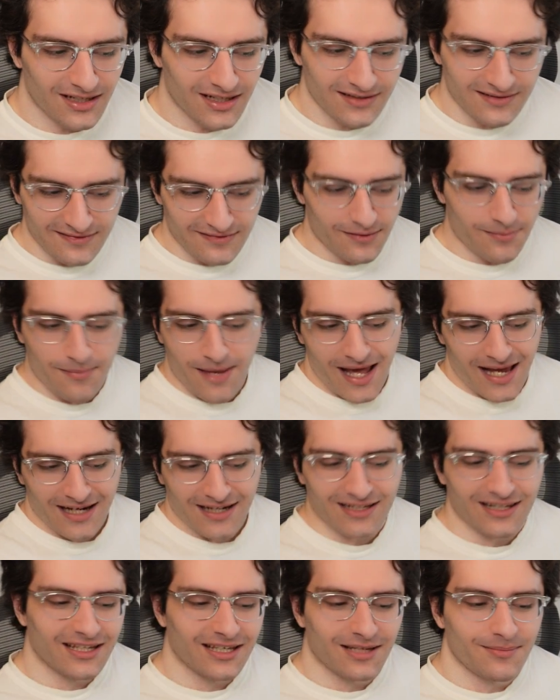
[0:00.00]
It's
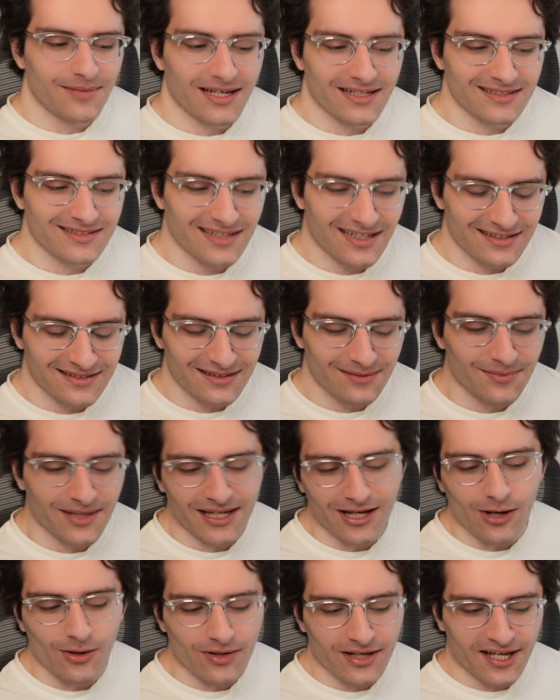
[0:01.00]
thematically it makes sense. I'm
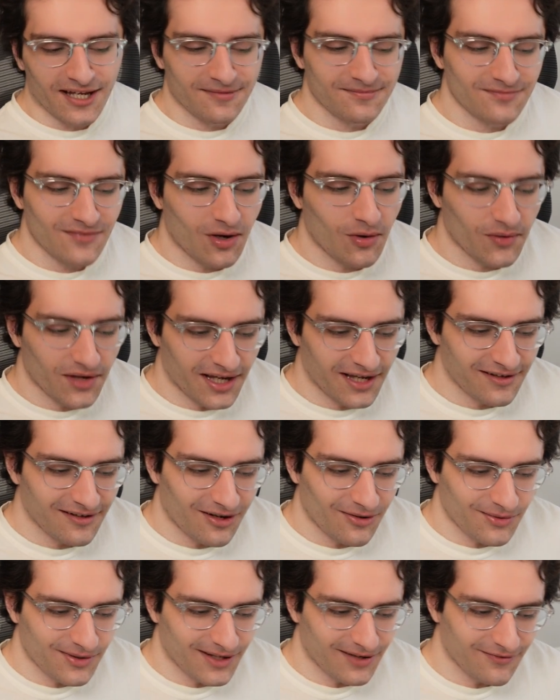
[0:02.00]
like, okay, okay,
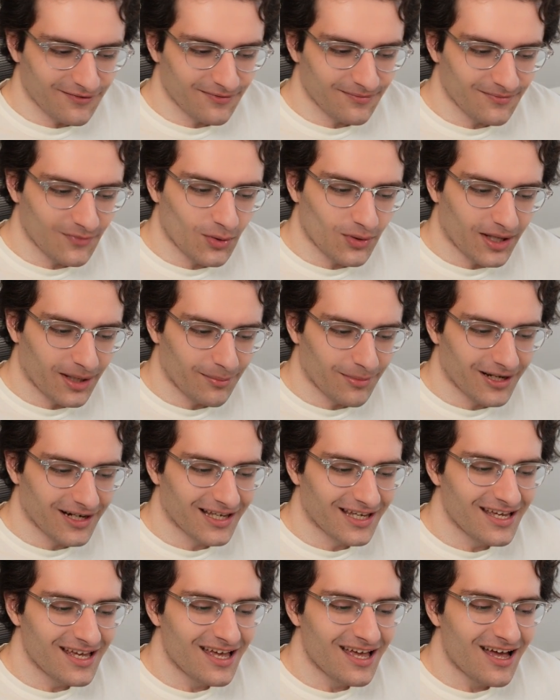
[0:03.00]
okay, okay,
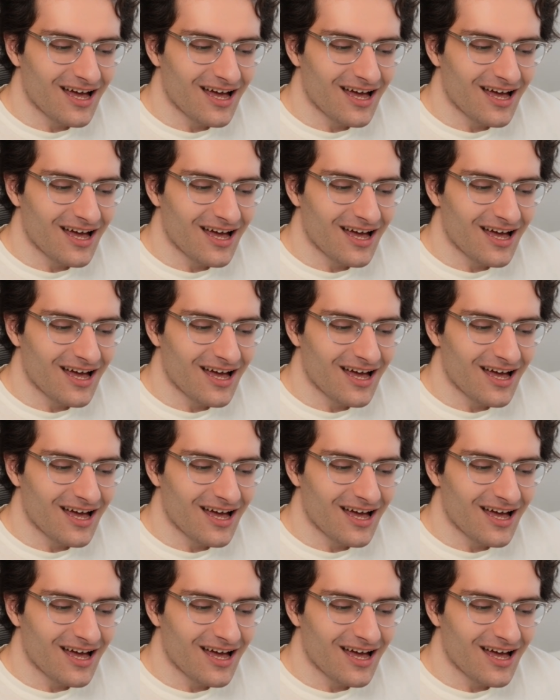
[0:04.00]
buddy.